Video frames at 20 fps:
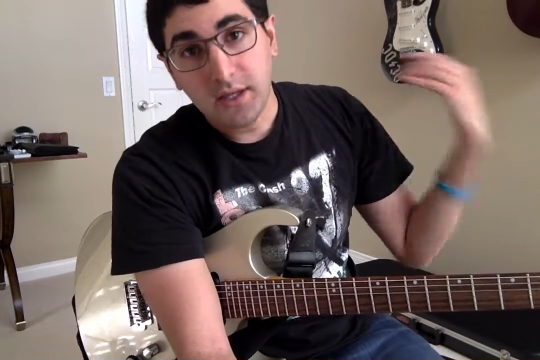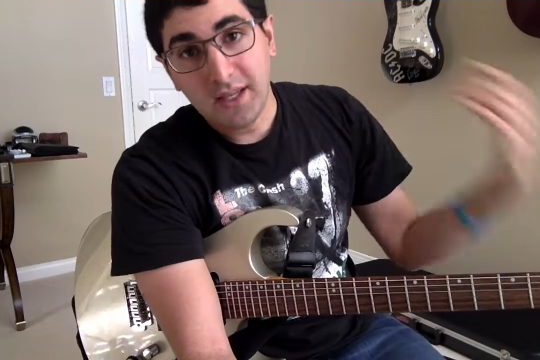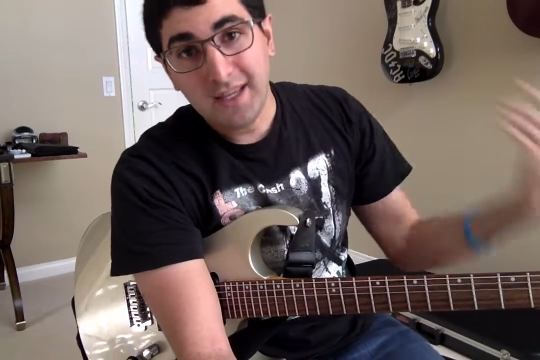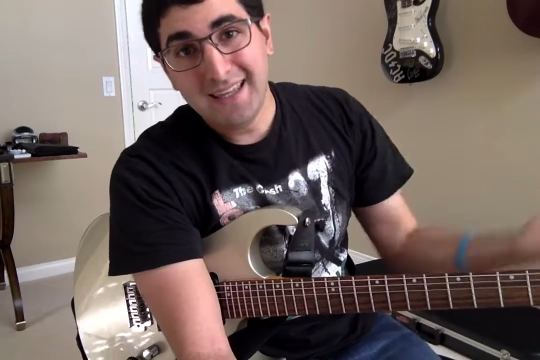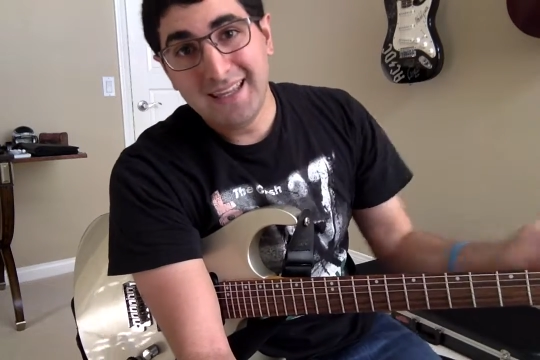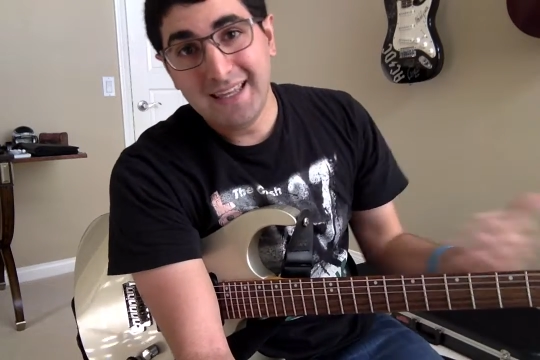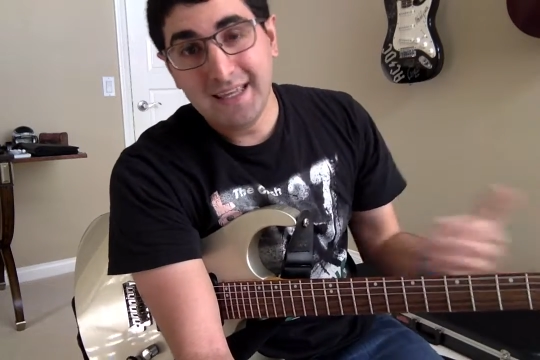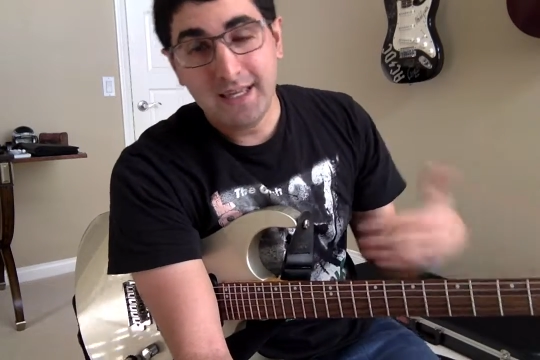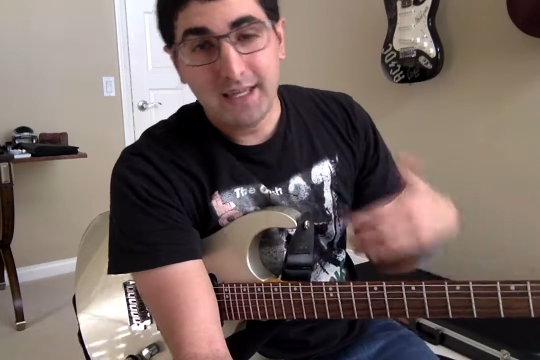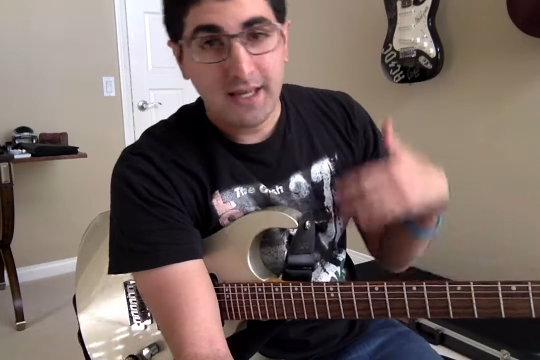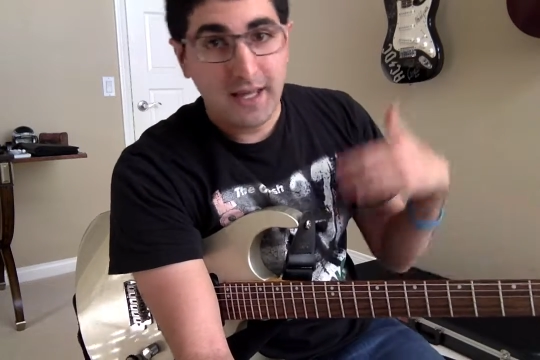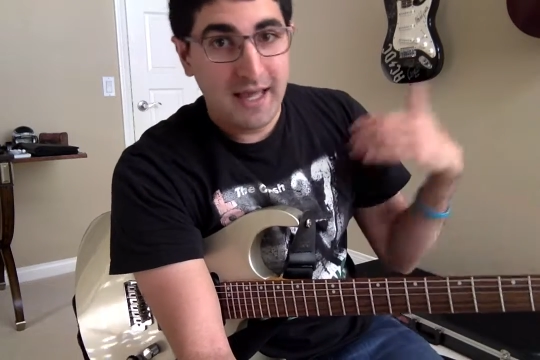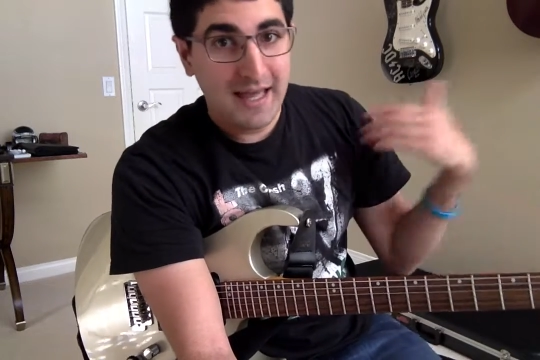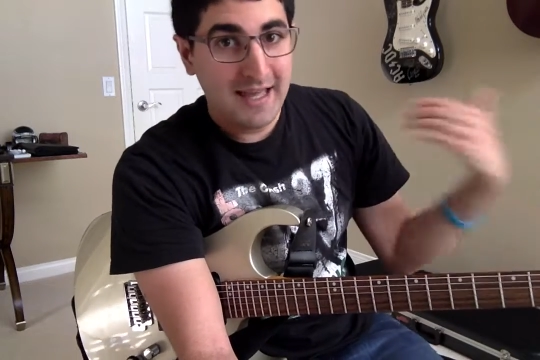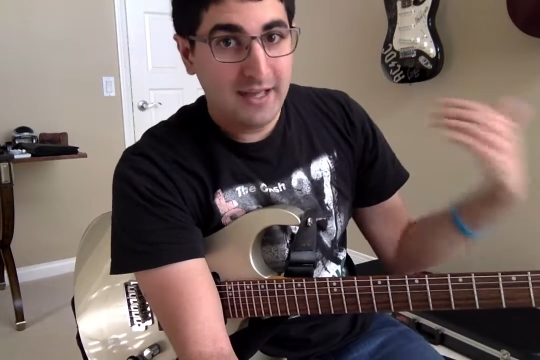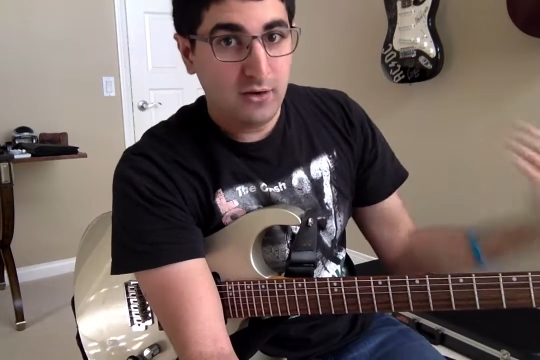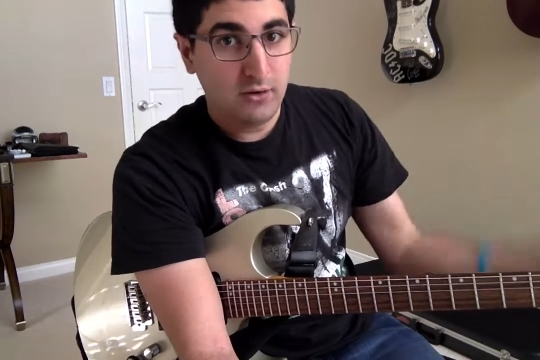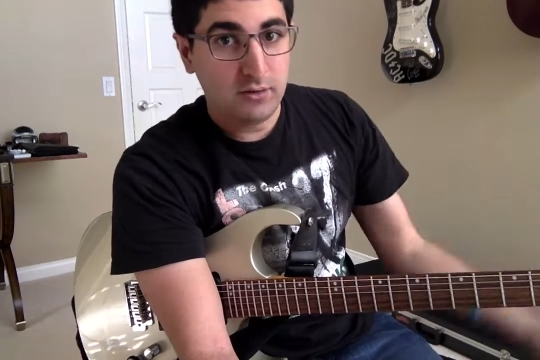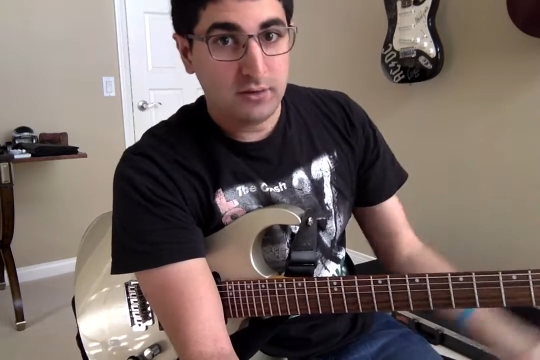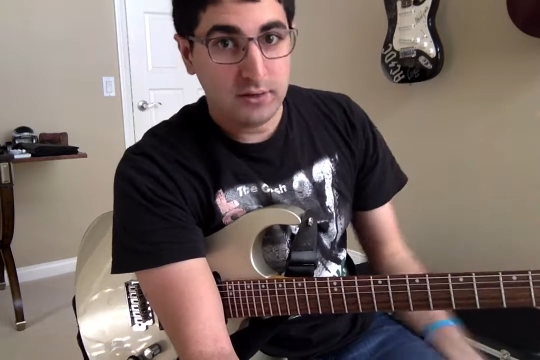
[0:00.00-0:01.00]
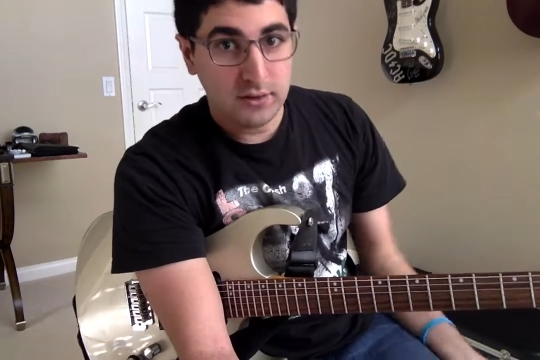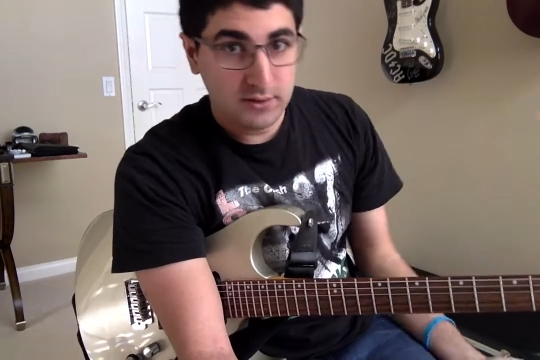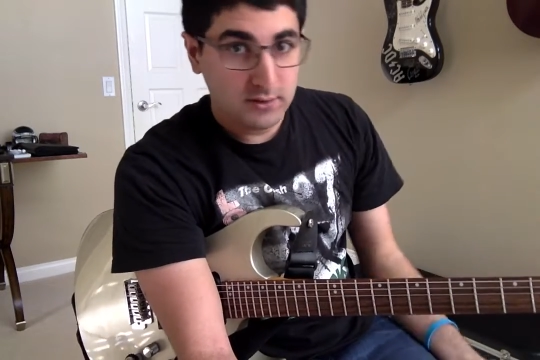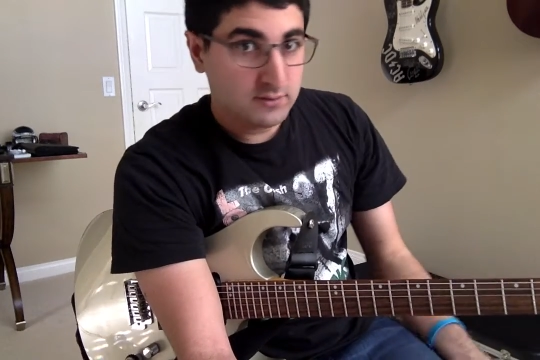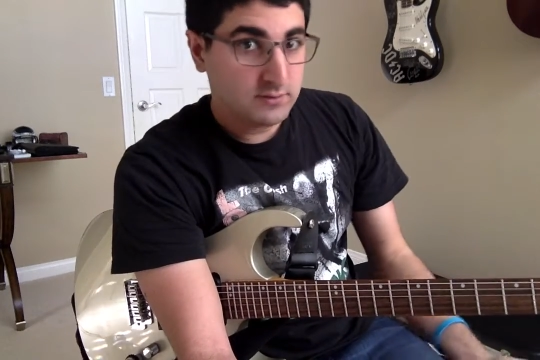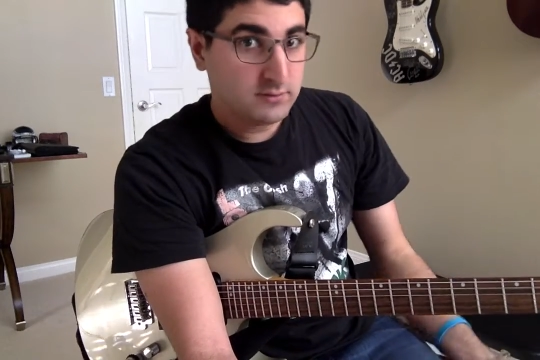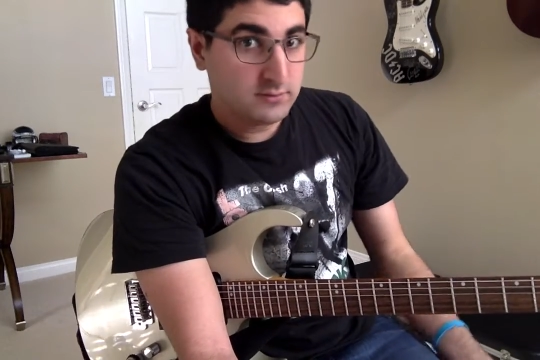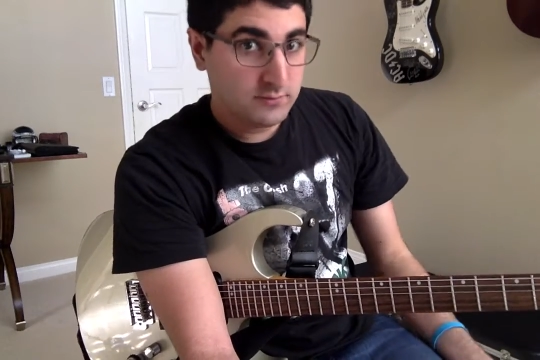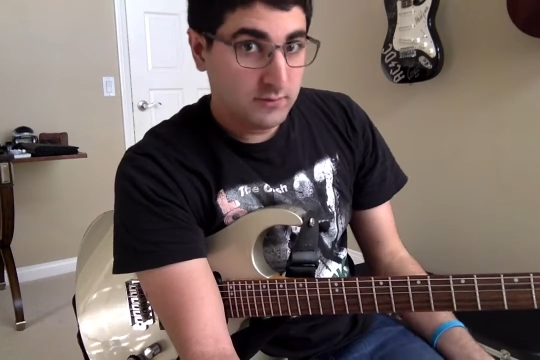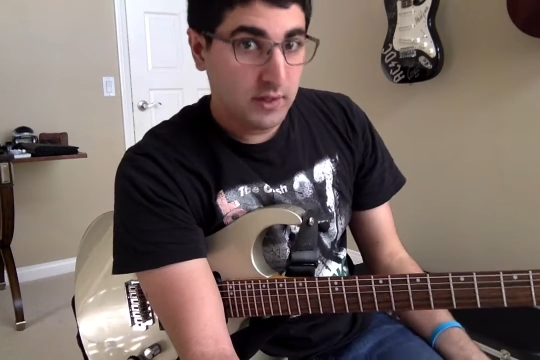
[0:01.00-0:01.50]
E Aeolian.
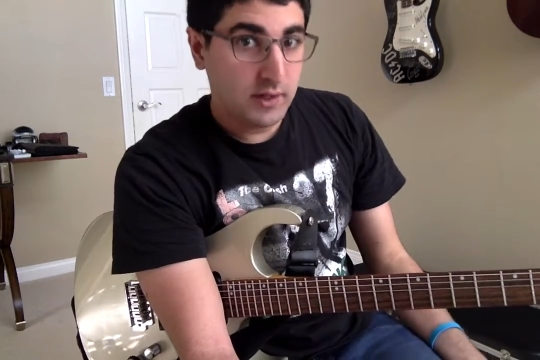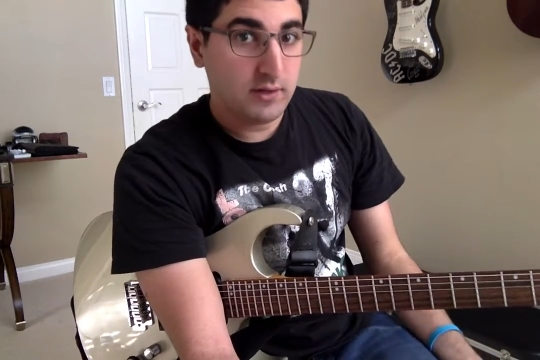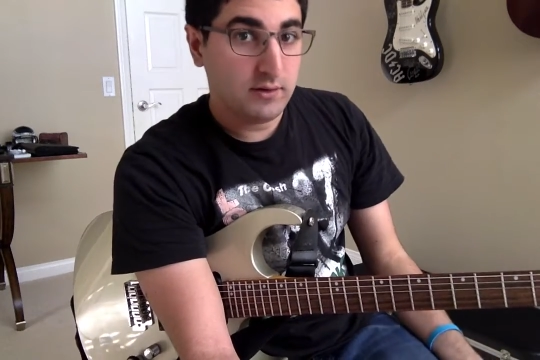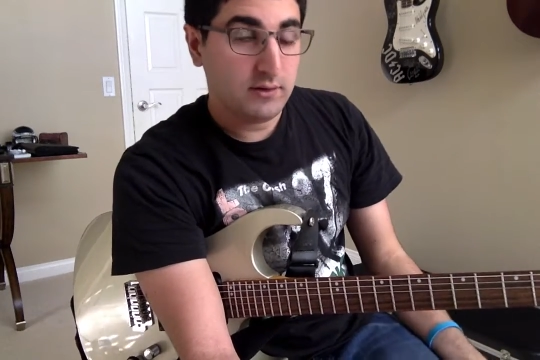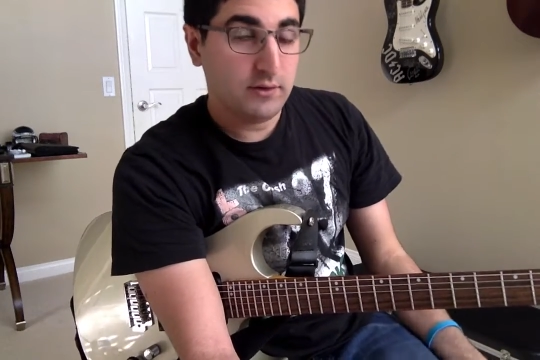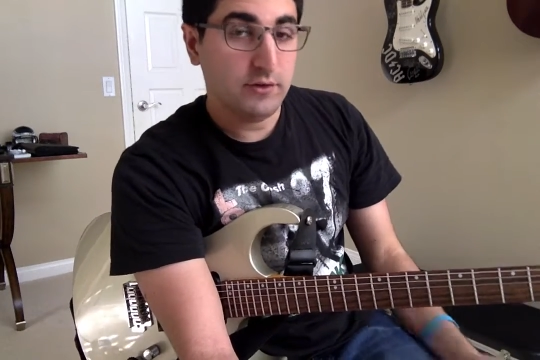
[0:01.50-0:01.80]
Right?